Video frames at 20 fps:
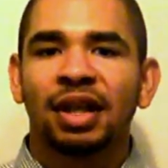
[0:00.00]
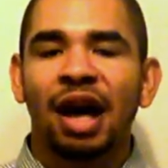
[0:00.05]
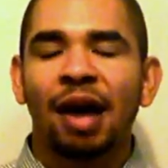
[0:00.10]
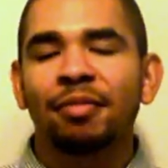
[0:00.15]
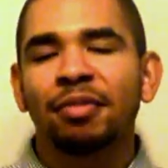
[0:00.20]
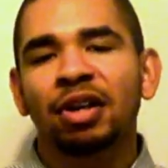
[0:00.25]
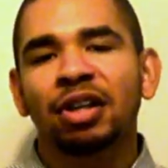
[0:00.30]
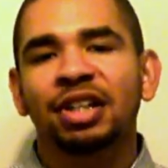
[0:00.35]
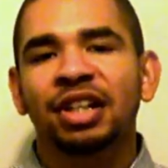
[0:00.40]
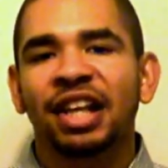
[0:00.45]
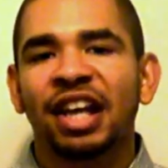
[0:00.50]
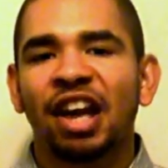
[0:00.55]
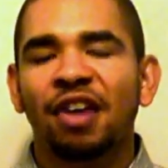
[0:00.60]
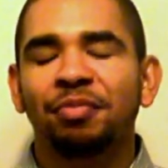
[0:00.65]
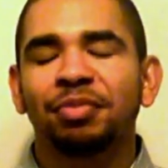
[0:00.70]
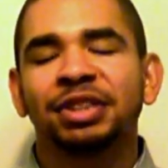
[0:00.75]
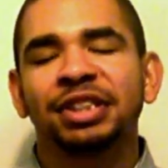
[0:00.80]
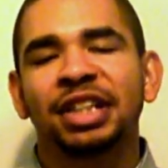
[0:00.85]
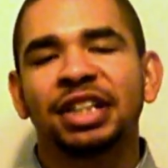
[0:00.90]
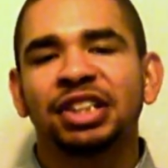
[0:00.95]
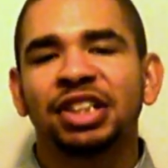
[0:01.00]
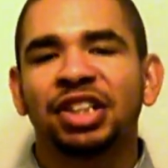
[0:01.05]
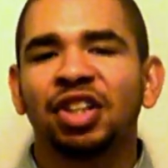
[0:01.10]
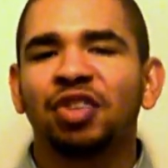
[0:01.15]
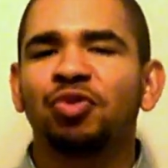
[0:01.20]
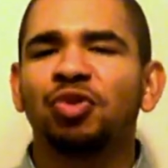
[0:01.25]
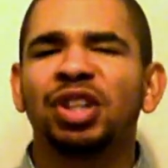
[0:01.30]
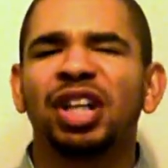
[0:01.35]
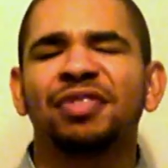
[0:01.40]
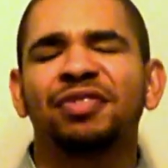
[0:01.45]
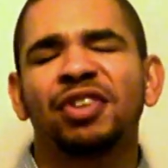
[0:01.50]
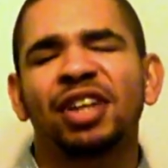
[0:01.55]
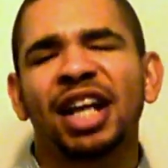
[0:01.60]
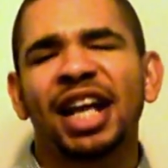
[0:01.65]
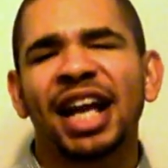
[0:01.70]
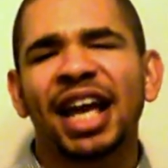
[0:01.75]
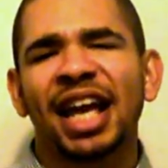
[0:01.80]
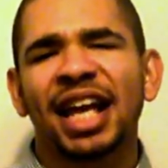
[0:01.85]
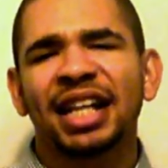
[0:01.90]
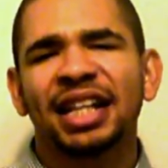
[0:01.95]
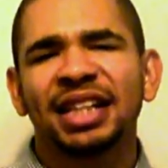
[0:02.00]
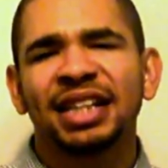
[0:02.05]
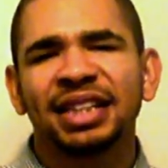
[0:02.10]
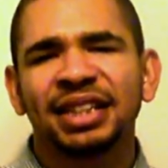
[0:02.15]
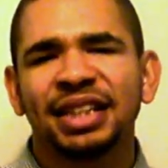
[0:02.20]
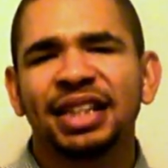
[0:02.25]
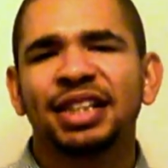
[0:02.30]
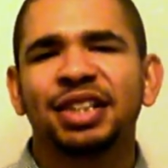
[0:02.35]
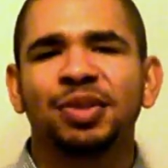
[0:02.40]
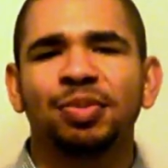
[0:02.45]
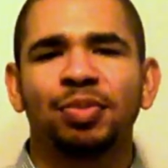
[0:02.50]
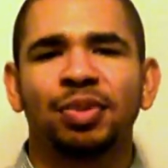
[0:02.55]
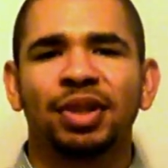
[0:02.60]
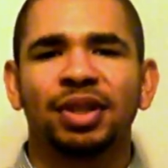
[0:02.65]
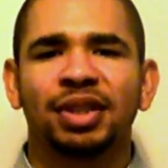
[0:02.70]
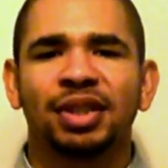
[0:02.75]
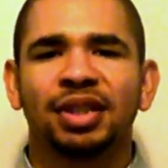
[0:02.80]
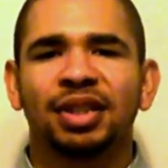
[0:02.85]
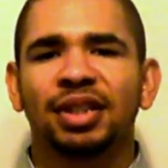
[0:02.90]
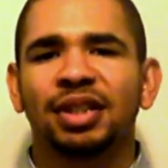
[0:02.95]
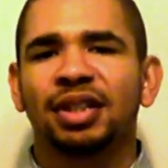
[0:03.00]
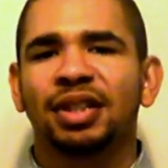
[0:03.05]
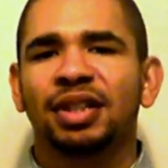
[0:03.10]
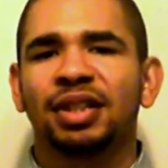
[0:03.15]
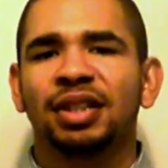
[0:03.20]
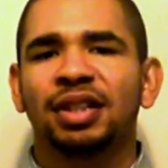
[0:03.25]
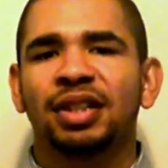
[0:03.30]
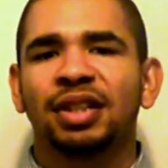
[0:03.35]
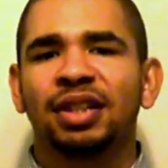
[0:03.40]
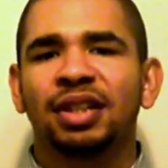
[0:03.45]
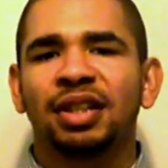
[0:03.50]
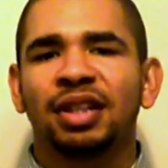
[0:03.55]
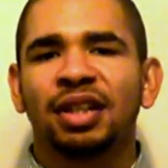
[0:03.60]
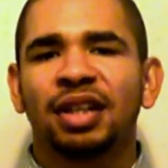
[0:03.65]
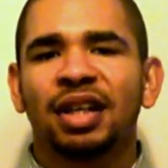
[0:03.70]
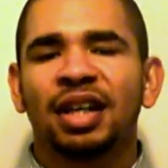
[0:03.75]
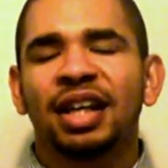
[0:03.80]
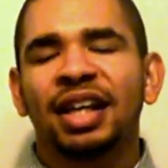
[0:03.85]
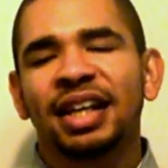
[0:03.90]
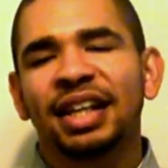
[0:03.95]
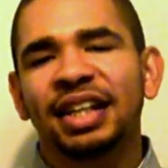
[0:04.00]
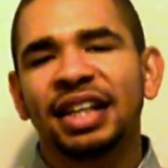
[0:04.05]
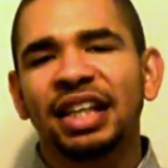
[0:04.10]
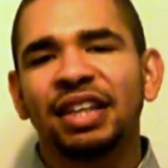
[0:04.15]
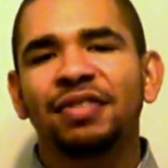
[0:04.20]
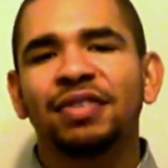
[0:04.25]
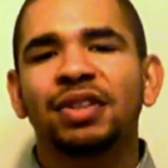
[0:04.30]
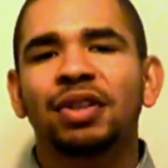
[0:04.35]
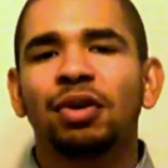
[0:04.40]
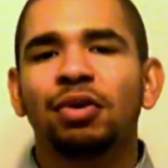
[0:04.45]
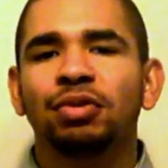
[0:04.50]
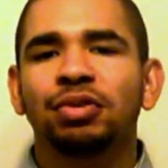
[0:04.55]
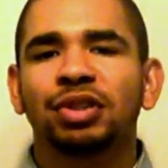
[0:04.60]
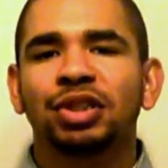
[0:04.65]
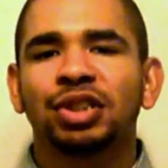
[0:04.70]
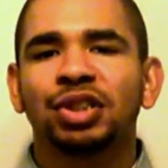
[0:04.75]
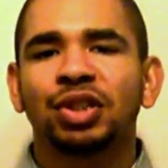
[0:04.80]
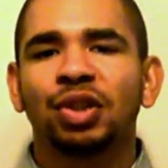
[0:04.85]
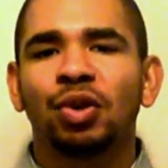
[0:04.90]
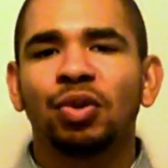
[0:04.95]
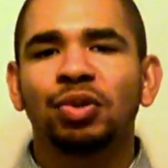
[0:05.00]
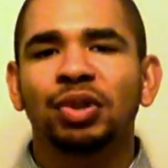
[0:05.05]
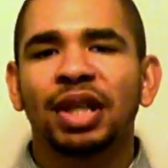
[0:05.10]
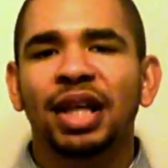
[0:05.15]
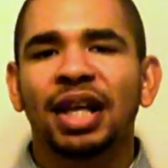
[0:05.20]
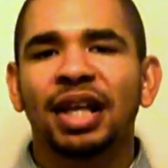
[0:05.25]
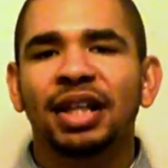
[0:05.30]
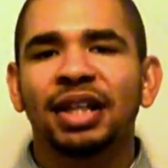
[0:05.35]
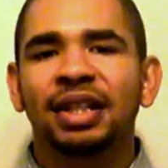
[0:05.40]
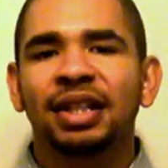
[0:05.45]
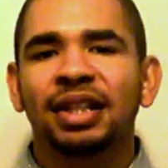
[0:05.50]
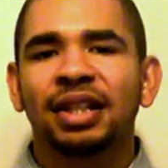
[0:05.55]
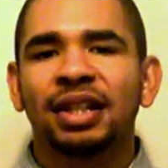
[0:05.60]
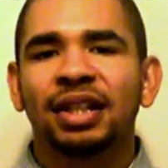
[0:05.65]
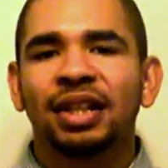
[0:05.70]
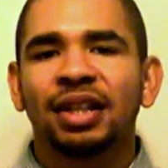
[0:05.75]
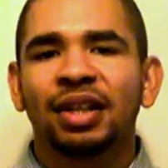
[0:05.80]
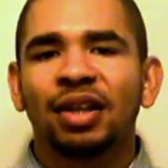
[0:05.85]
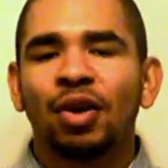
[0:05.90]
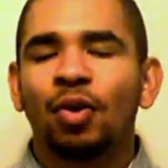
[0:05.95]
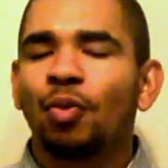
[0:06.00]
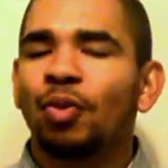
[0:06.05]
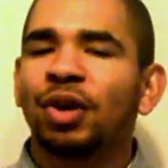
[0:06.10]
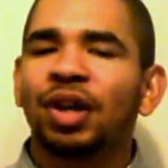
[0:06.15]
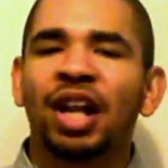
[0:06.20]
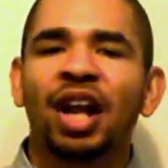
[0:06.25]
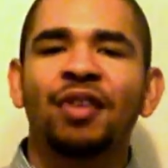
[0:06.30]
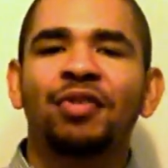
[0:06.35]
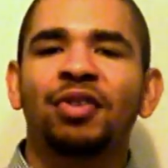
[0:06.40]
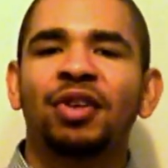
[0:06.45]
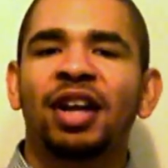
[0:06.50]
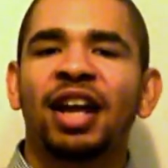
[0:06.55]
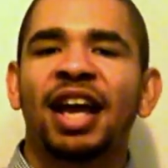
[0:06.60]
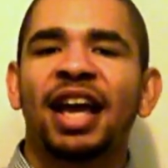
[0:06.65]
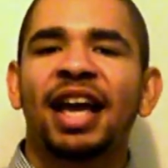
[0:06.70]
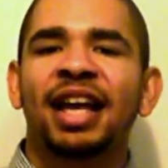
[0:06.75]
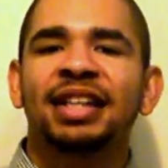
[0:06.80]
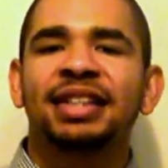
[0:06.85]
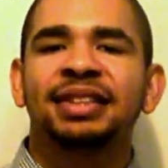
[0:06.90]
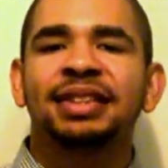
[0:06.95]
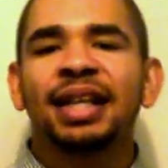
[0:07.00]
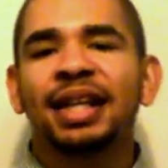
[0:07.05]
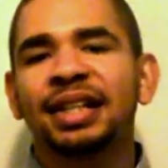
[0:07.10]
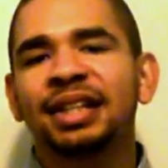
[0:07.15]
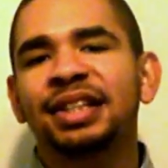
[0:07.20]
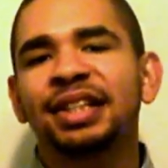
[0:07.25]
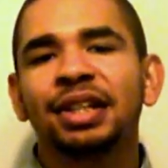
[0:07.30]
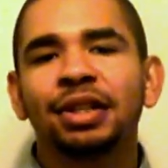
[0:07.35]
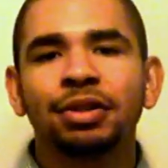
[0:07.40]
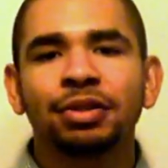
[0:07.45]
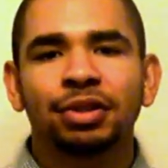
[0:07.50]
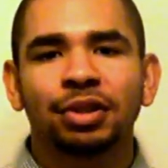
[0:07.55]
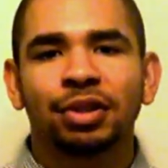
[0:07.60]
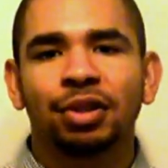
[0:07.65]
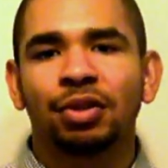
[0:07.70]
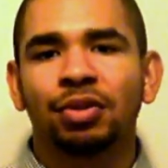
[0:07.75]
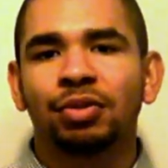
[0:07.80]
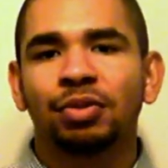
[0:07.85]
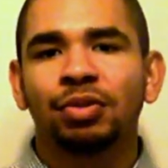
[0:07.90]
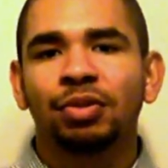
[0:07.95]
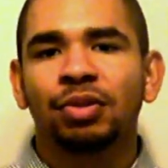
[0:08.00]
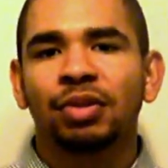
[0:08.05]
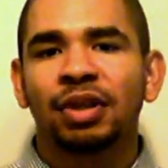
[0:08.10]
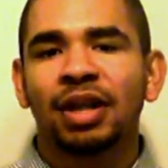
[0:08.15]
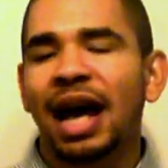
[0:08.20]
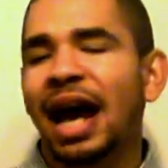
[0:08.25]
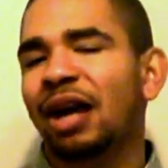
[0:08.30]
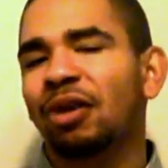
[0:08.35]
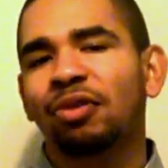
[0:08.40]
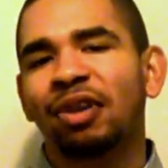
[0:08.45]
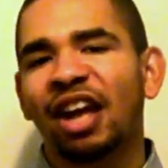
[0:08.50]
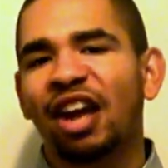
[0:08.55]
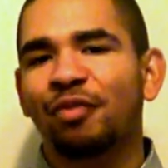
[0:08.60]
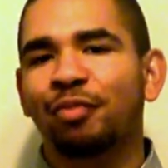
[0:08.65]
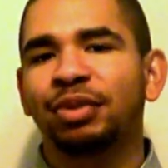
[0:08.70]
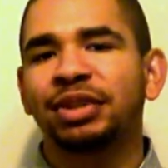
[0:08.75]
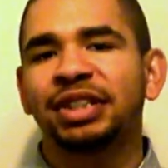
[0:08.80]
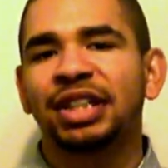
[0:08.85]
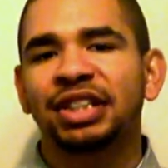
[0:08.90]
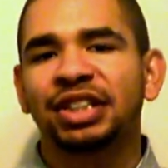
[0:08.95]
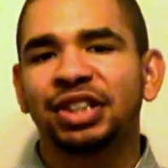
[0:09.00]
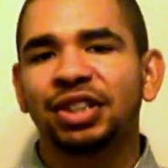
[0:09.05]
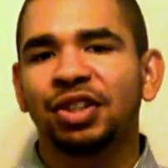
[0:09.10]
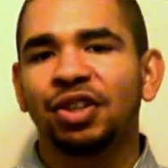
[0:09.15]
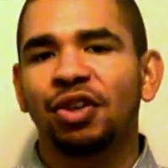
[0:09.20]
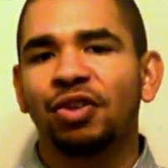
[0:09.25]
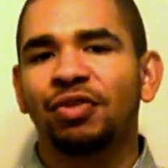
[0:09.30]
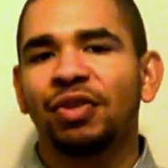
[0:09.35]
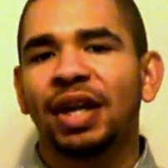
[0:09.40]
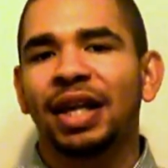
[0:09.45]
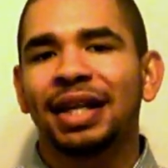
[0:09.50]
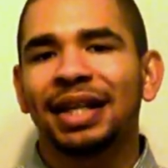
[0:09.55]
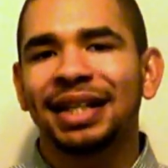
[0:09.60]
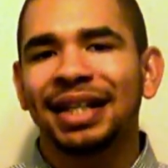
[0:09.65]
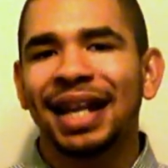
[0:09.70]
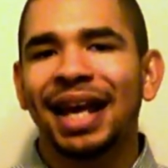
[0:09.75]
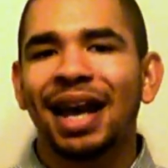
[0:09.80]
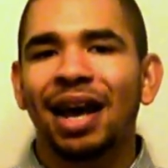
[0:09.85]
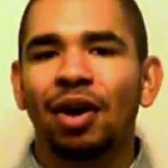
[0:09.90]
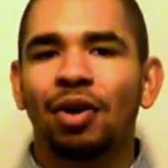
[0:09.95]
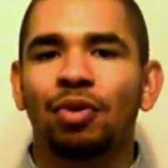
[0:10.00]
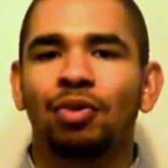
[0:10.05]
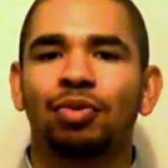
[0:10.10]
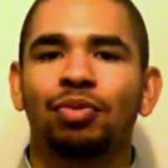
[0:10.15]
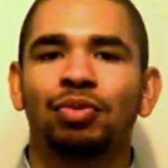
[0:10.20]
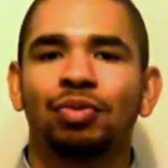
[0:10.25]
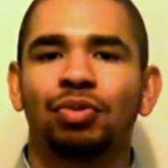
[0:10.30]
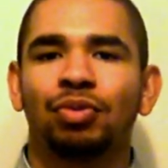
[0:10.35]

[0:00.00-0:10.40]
I'm not going to have possession of whatever I had this month. It even goes to show that whatever I had 10 years ago, I don't have possession of now.